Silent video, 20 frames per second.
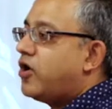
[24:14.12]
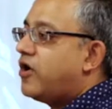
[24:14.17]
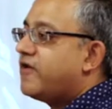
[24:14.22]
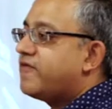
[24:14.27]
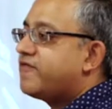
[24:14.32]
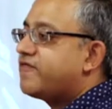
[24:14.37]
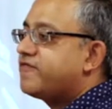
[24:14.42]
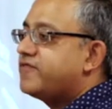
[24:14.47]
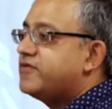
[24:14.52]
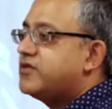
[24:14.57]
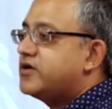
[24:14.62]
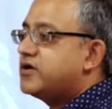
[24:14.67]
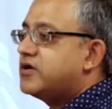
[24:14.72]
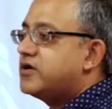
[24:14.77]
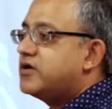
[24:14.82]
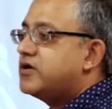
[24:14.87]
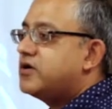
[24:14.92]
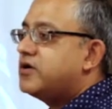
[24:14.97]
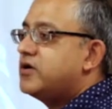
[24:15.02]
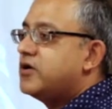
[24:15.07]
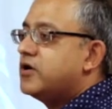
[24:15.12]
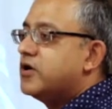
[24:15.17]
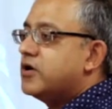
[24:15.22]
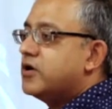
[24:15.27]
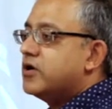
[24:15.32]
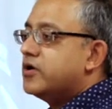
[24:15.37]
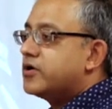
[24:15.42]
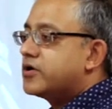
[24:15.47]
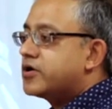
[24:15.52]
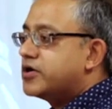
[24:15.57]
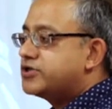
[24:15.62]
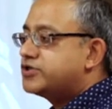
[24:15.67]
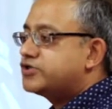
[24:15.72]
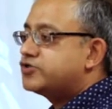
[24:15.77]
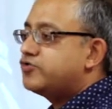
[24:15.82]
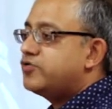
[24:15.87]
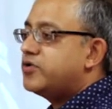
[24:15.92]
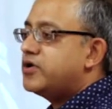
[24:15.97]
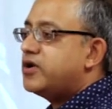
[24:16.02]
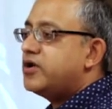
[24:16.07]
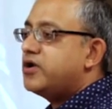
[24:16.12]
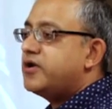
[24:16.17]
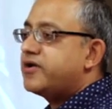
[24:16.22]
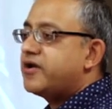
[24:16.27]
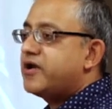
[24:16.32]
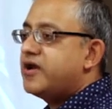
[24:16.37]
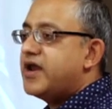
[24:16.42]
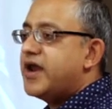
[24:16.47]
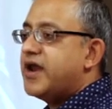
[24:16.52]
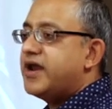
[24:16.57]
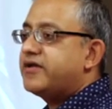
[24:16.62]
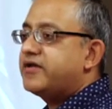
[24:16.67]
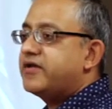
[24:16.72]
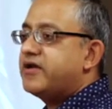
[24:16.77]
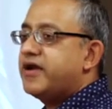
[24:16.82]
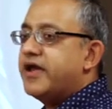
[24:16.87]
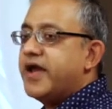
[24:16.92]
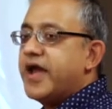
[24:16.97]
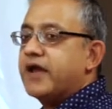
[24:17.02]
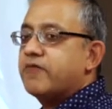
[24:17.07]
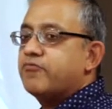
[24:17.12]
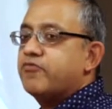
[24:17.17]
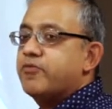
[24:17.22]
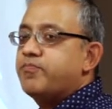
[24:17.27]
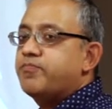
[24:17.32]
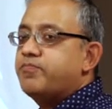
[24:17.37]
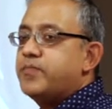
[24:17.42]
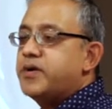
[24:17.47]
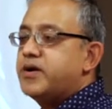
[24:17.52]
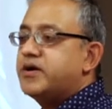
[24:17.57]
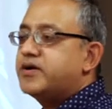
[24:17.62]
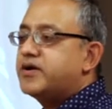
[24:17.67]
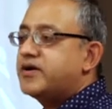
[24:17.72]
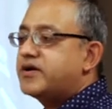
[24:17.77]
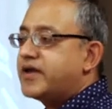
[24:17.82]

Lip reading: of the ritual-related equipment a